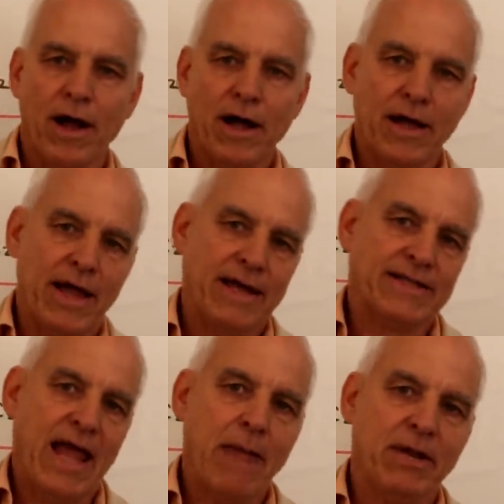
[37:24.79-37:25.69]

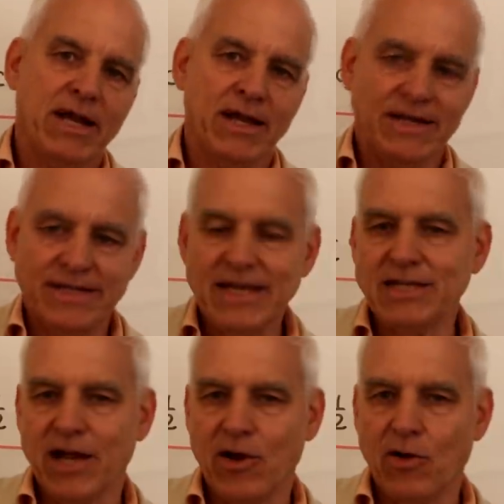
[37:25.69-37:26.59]
examining in
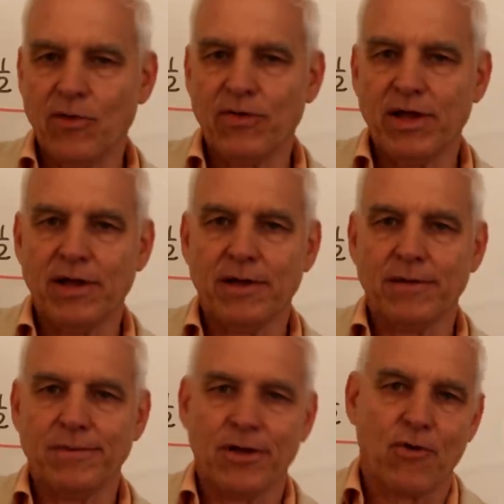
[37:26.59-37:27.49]
detail the
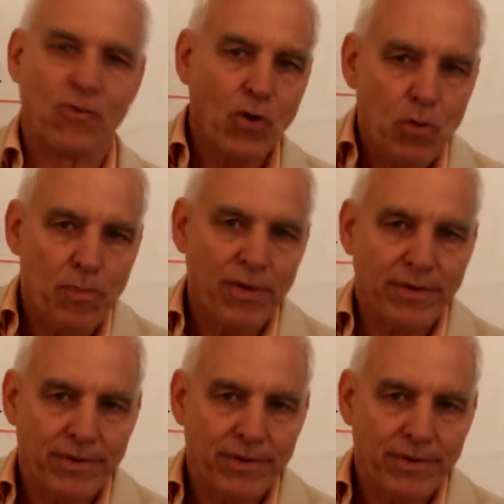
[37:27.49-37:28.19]
group